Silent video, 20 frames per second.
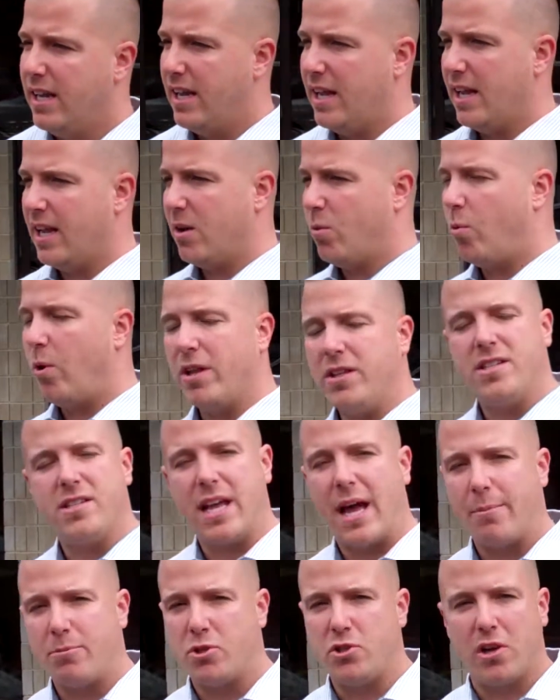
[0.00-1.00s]
uh,
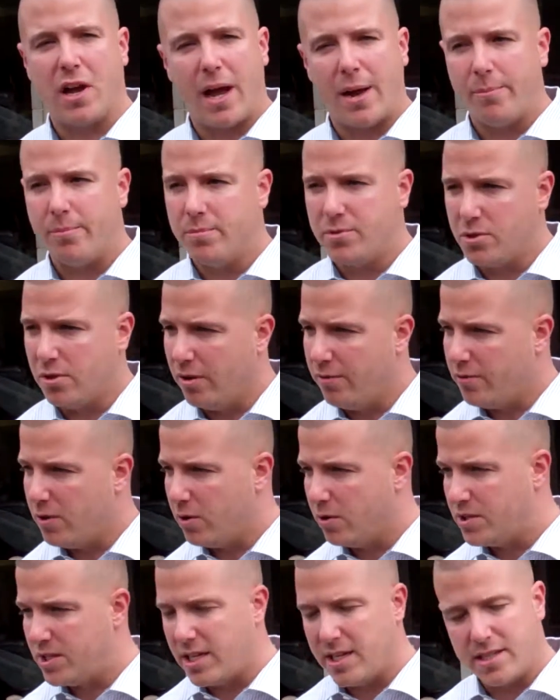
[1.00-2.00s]
one-stop shop. So if
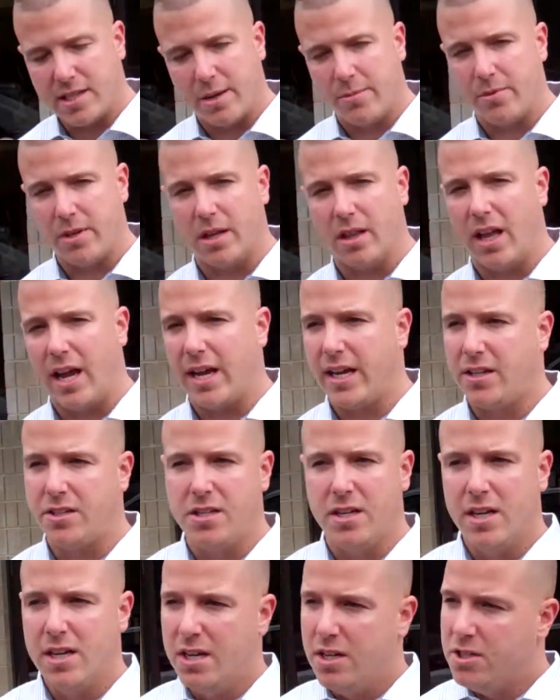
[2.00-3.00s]
you see something you like,
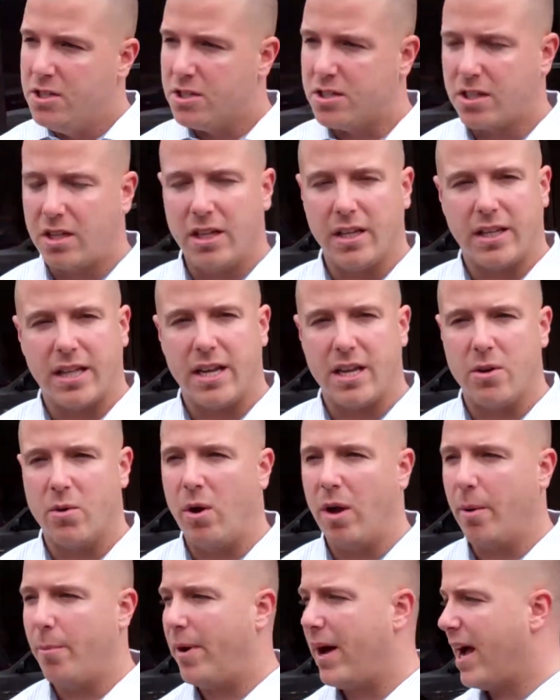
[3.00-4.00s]
just click that you
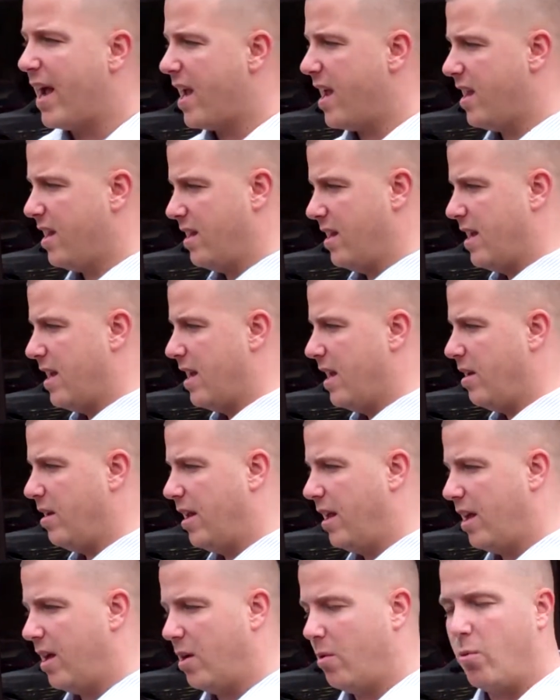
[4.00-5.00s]
want to buy it, and
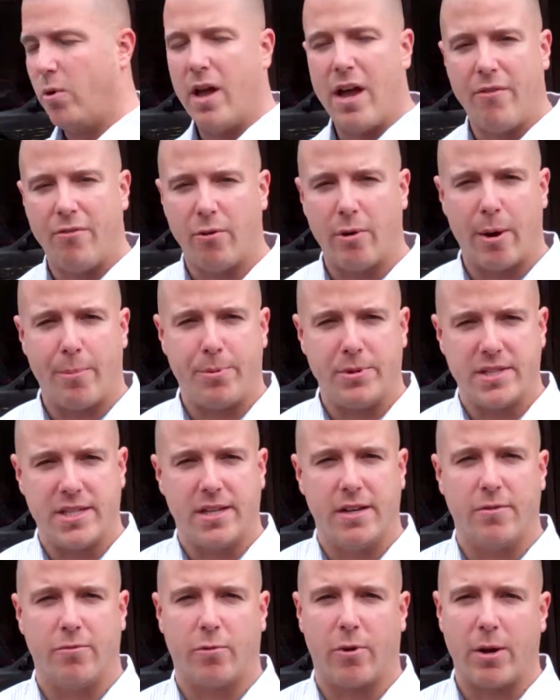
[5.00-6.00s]
uh, we'll have a
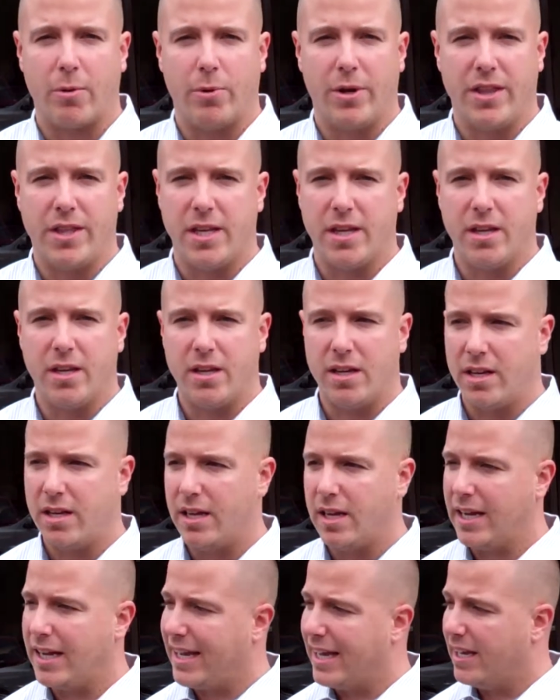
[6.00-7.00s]
representative right with you.
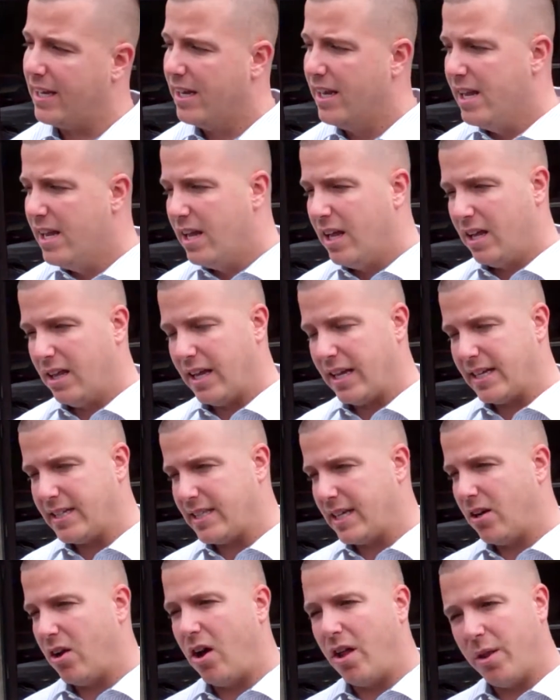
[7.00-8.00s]
And again again, like I
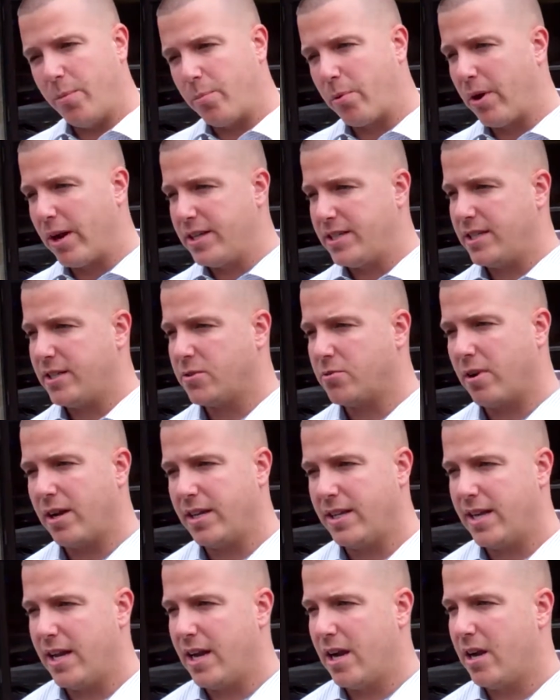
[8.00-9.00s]
said, all the pricing is
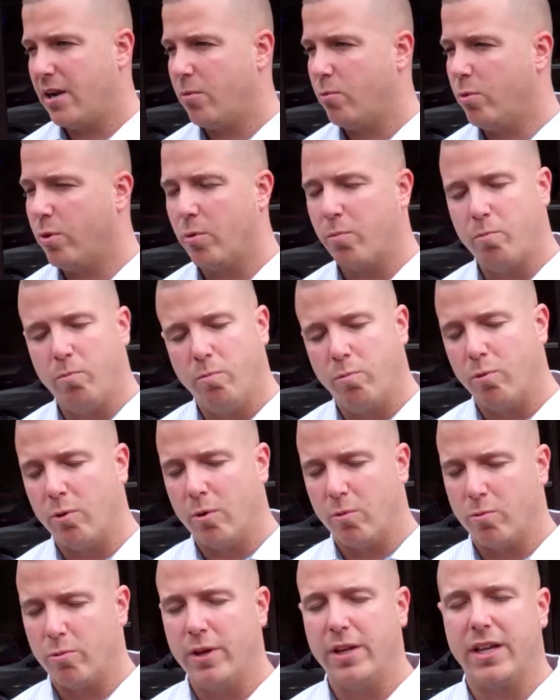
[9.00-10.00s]
right there. We're,
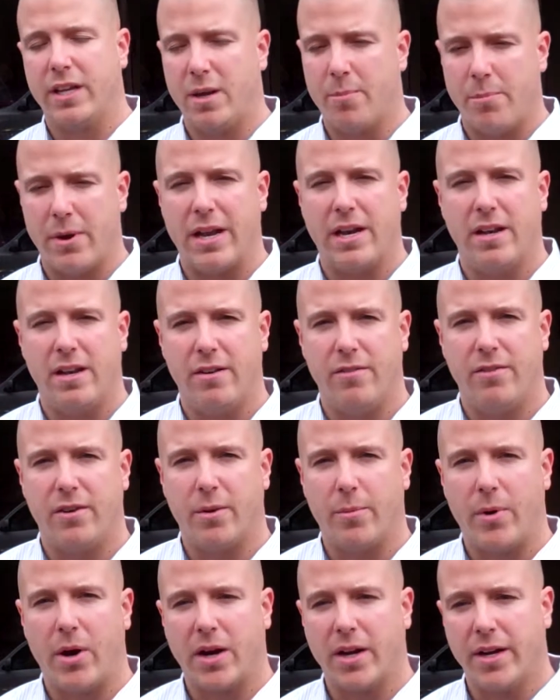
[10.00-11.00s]
we're really competitive
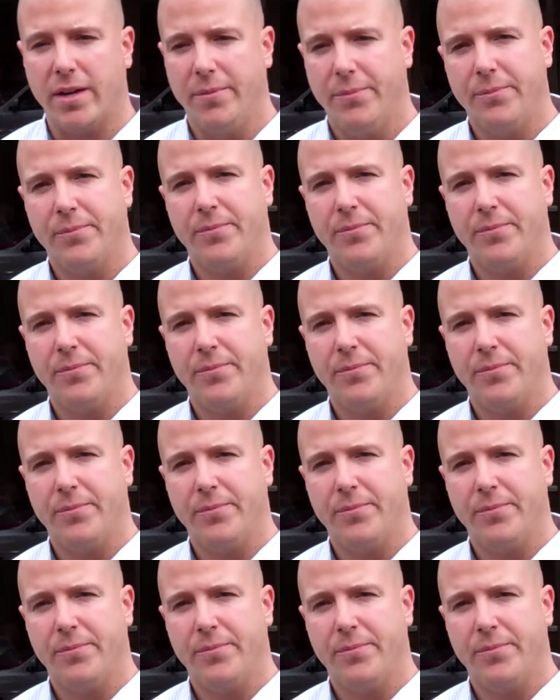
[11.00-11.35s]
in the market.